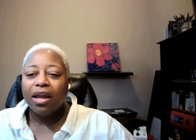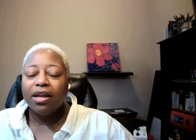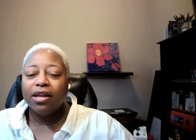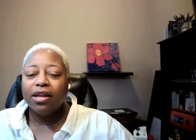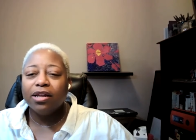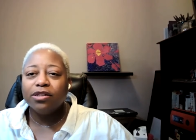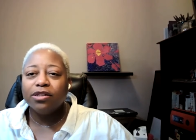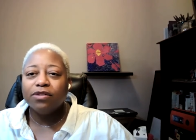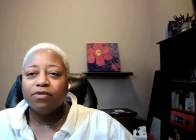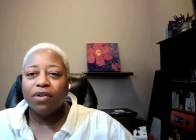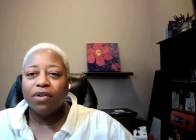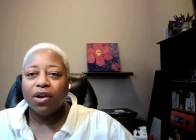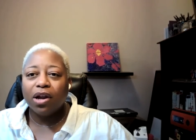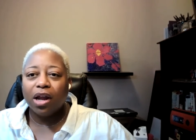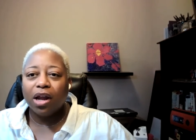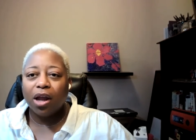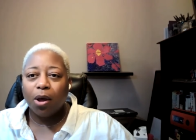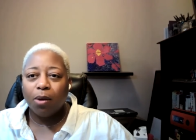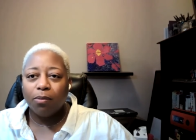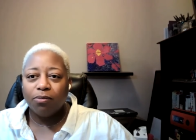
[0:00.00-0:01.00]
is
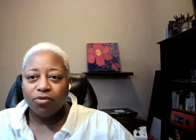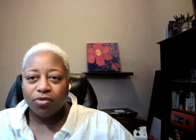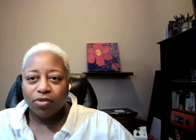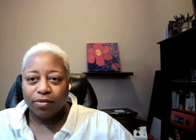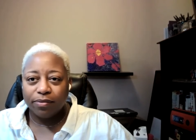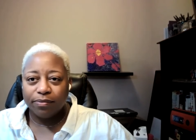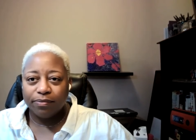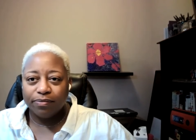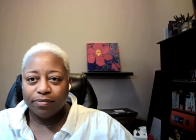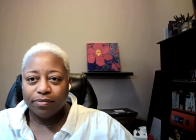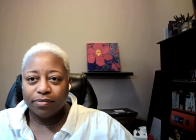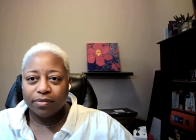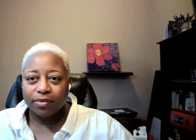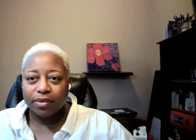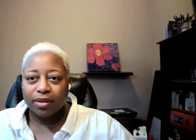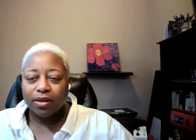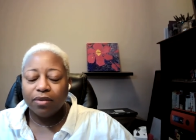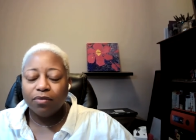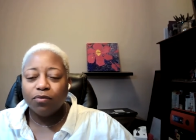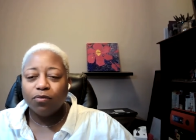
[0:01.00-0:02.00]
very helpful
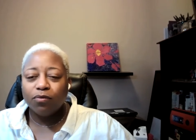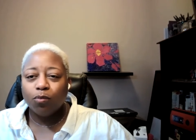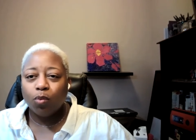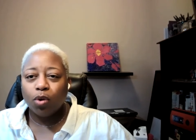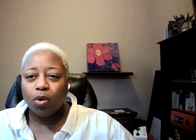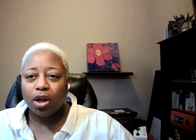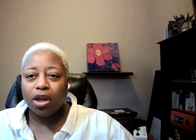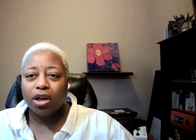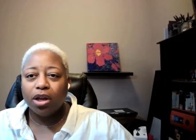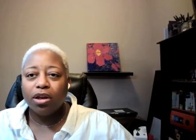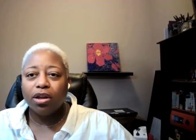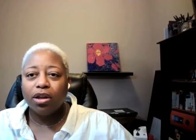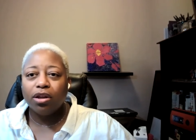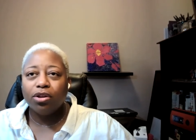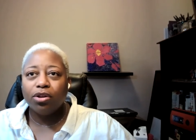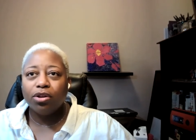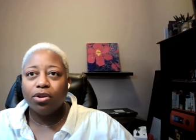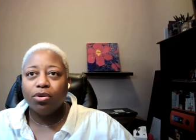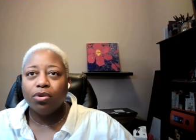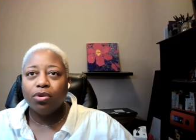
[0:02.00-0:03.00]
when
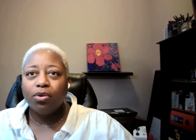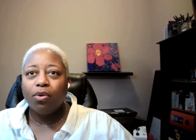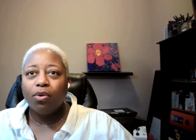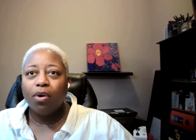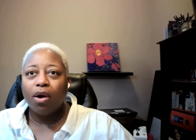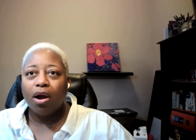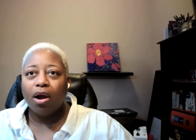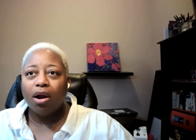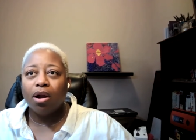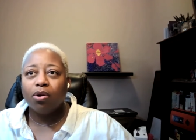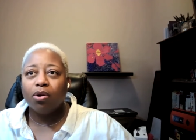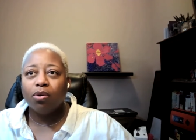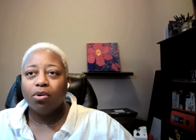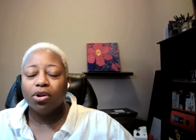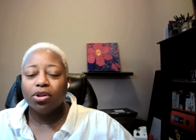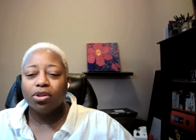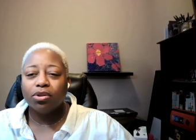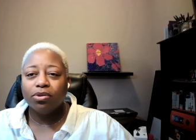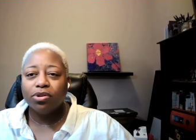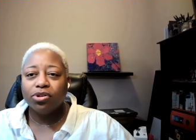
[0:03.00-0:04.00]
you are
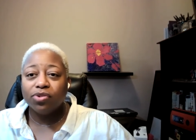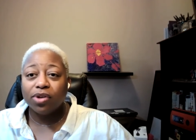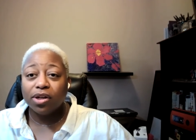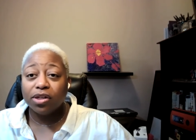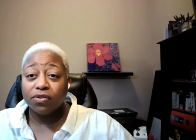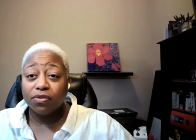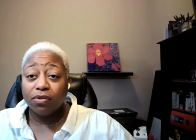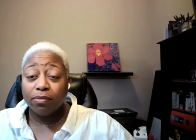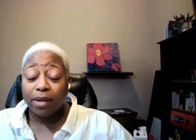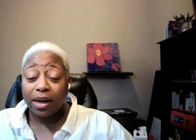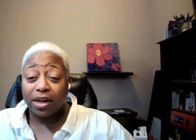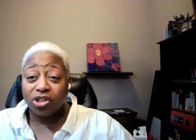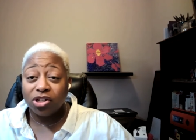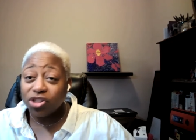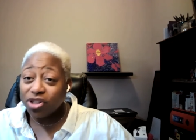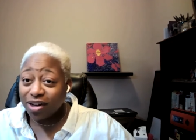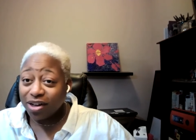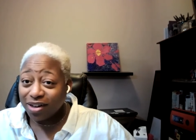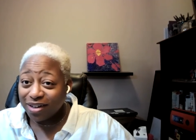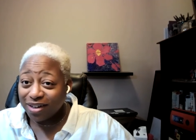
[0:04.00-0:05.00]
going through a
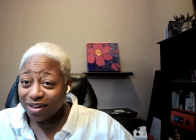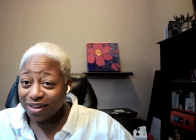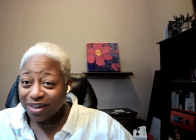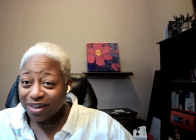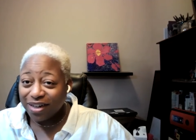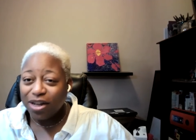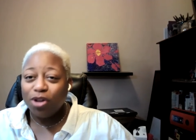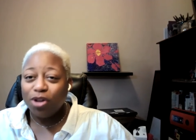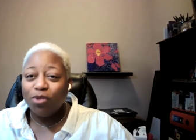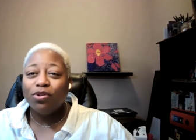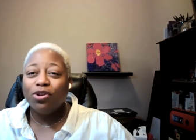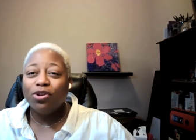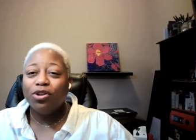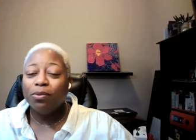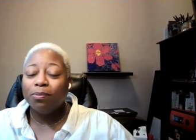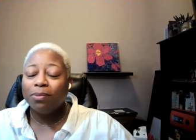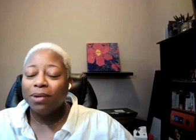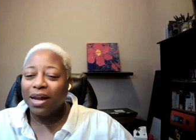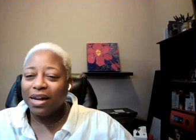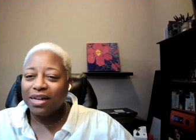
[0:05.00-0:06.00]
transformation, when
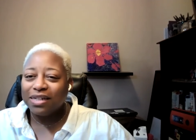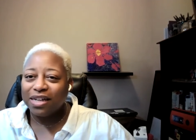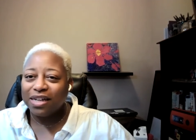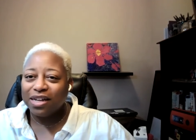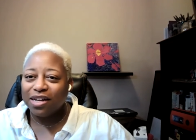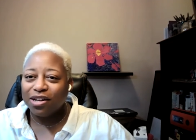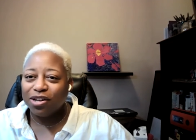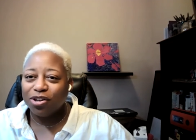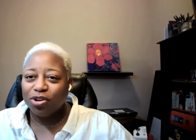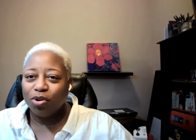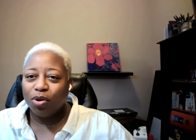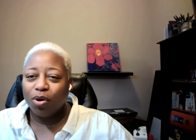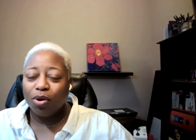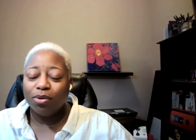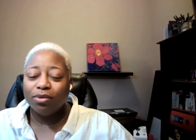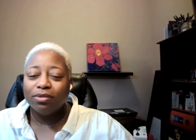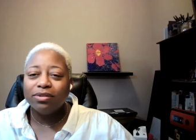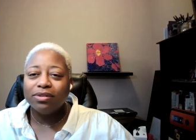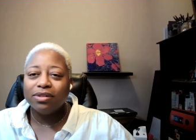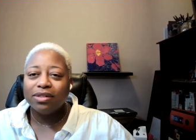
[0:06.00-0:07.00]
you're planting your
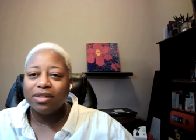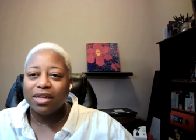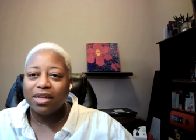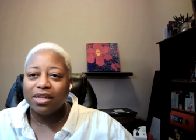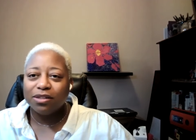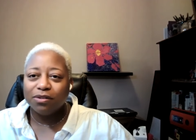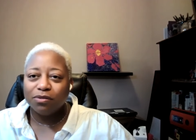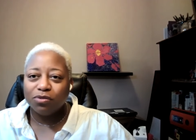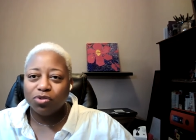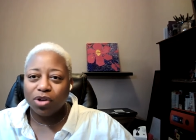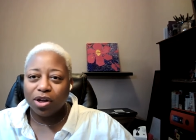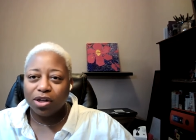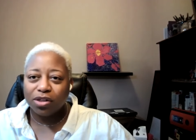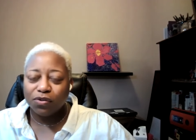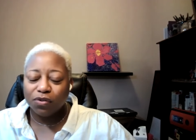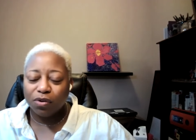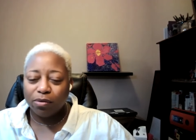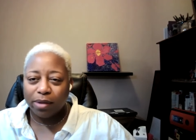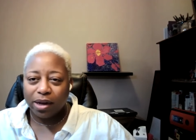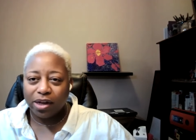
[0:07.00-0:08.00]
own seeds of
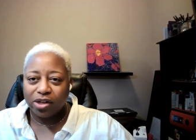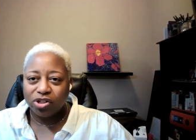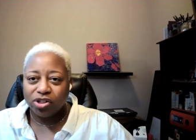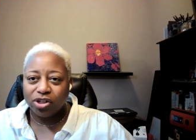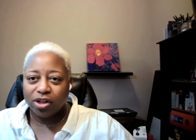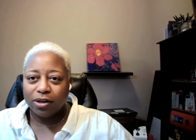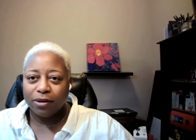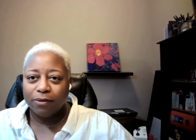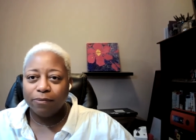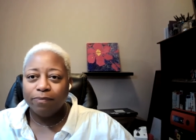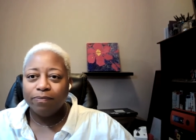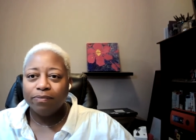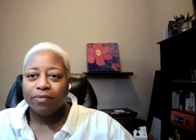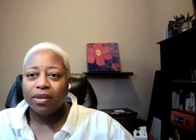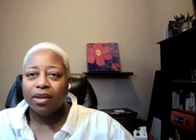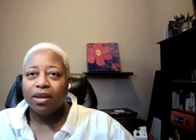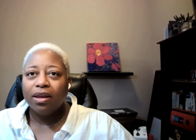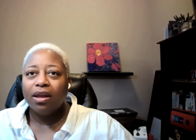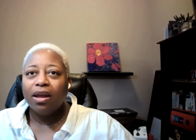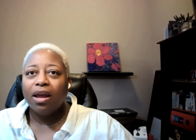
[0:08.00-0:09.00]
transformation.
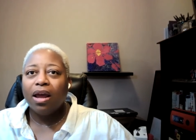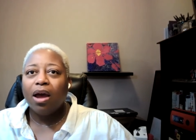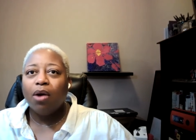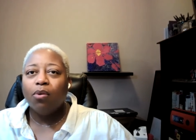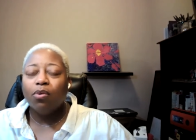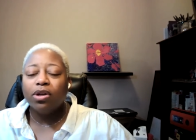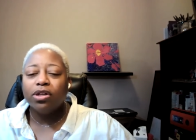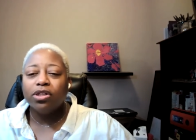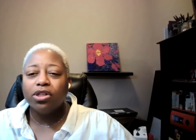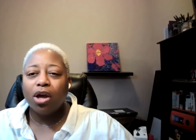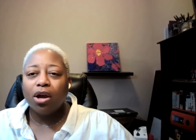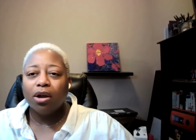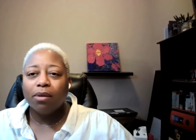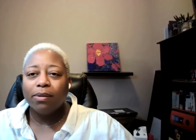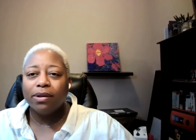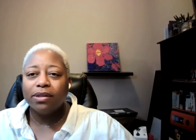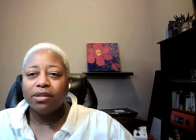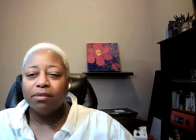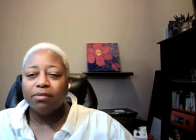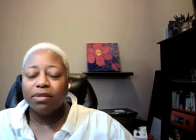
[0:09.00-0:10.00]
I want to talk
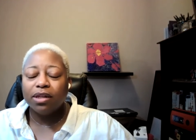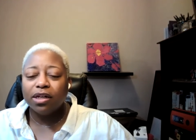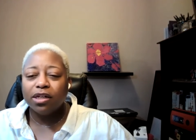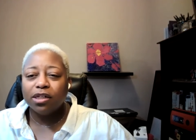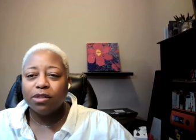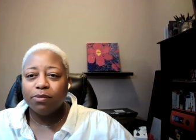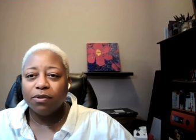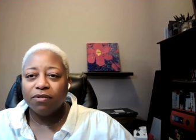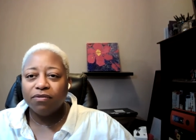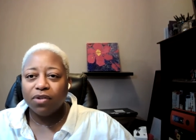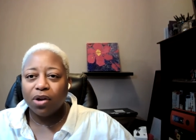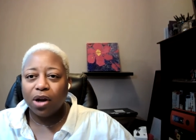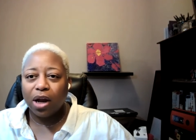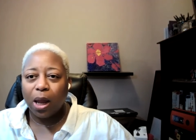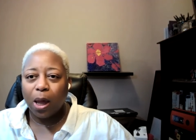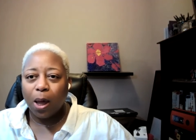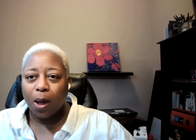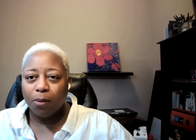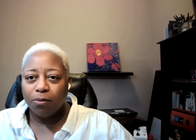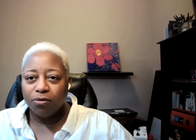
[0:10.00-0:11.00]
about something that's been very
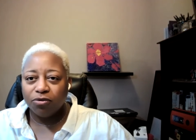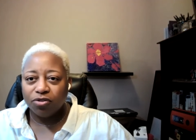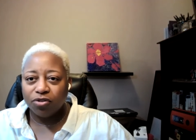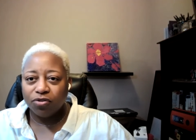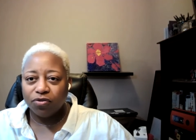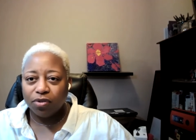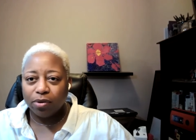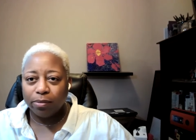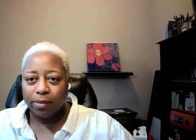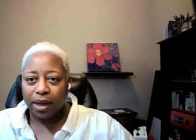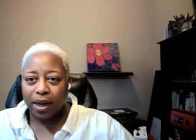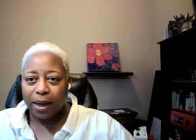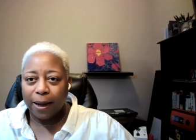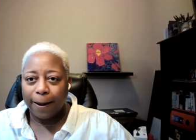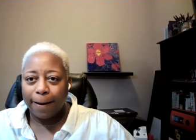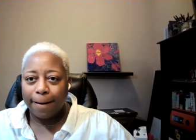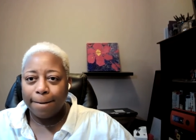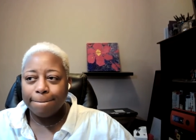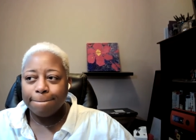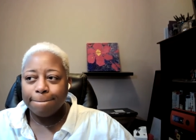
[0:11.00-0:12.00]
helpful for me.